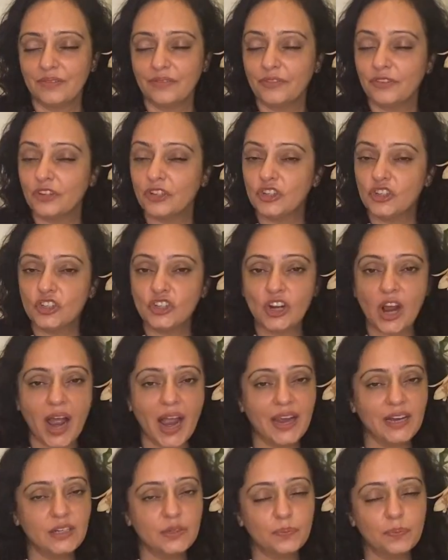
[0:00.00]
For
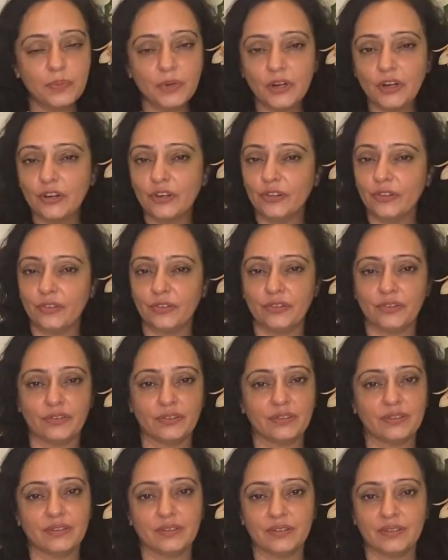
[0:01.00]
childbirth
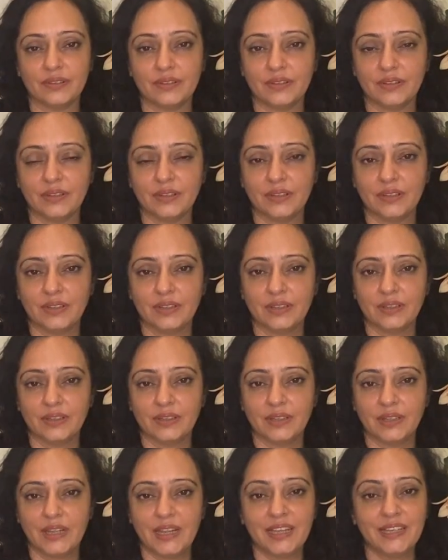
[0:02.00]

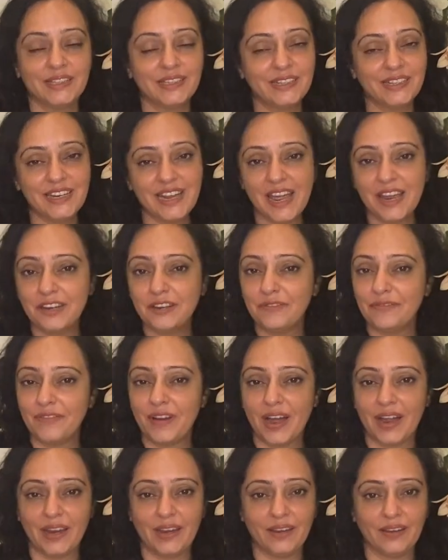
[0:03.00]
is
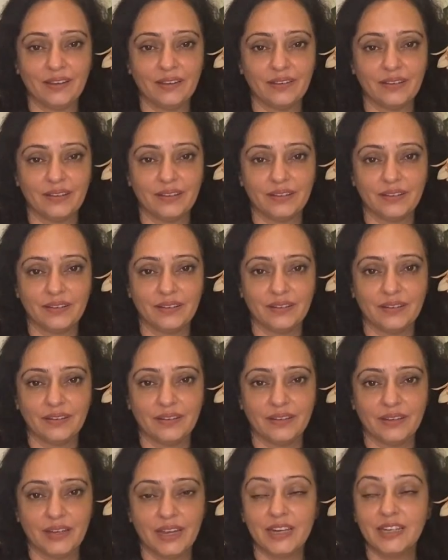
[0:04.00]
terrifying,
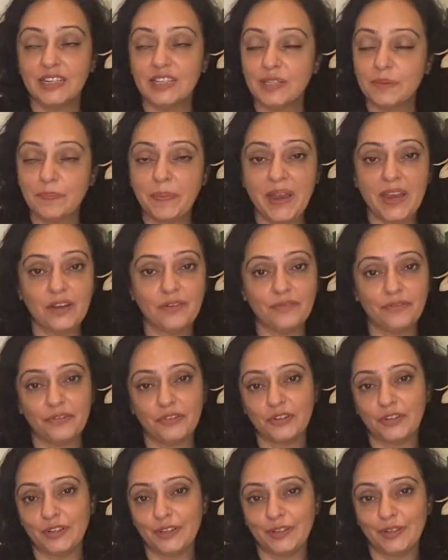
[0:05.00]
it is
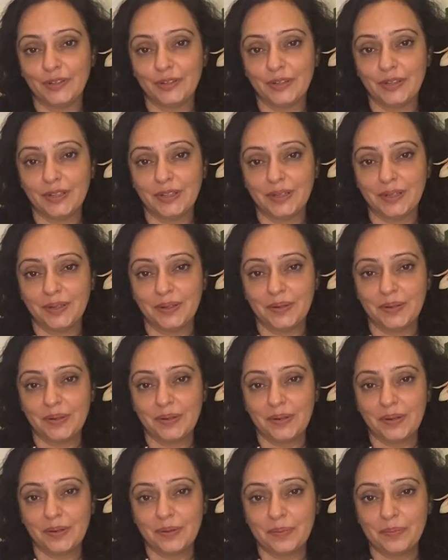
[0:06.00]
painful,
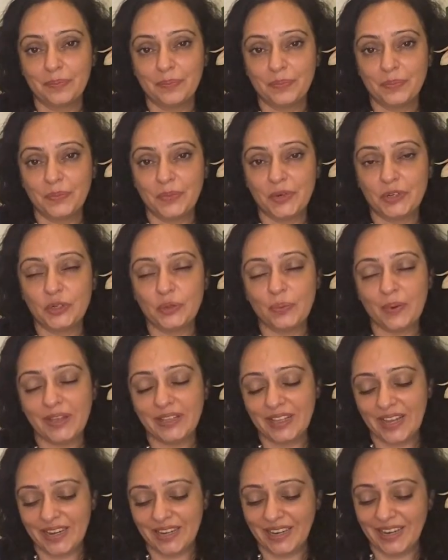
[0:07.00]
but when
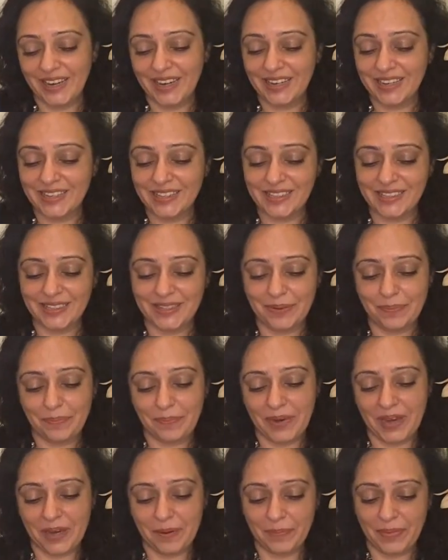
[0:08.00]
that innocent
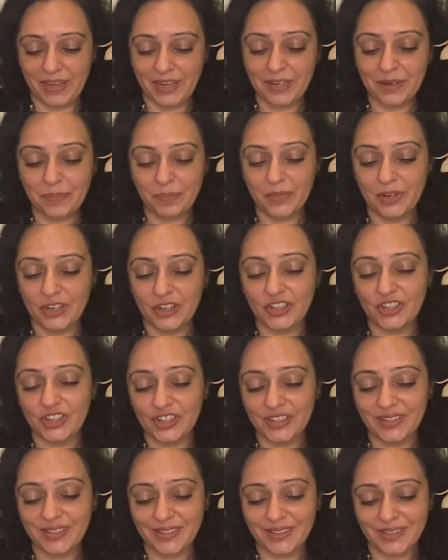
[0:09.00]
baby
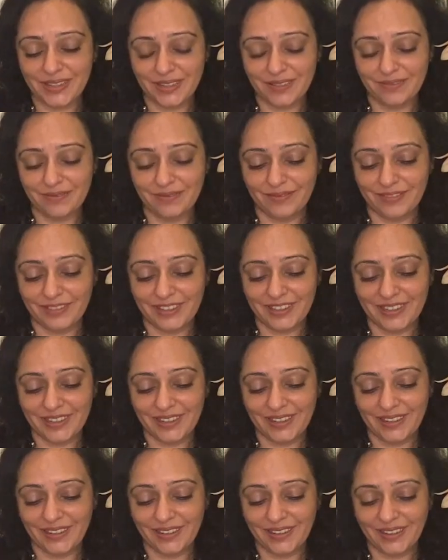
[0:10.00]
emerges,
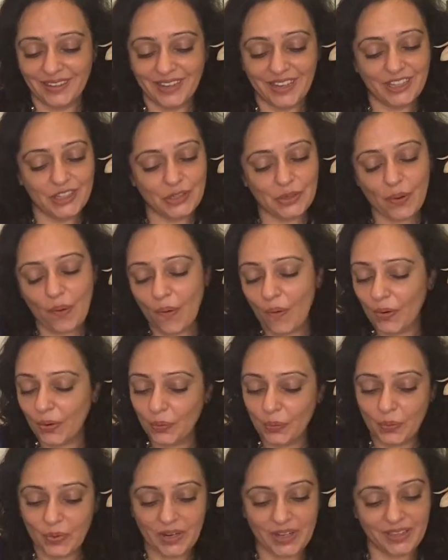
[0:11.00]
it's all
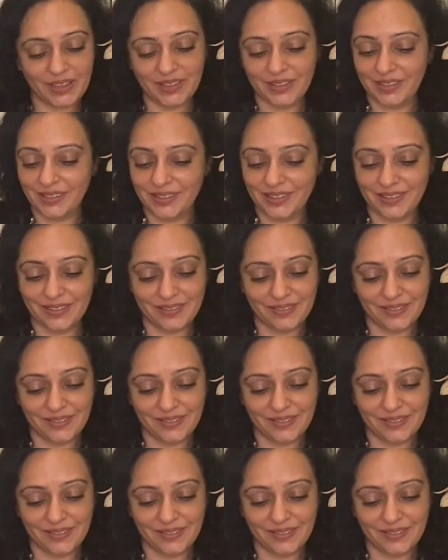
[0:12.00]
worth it.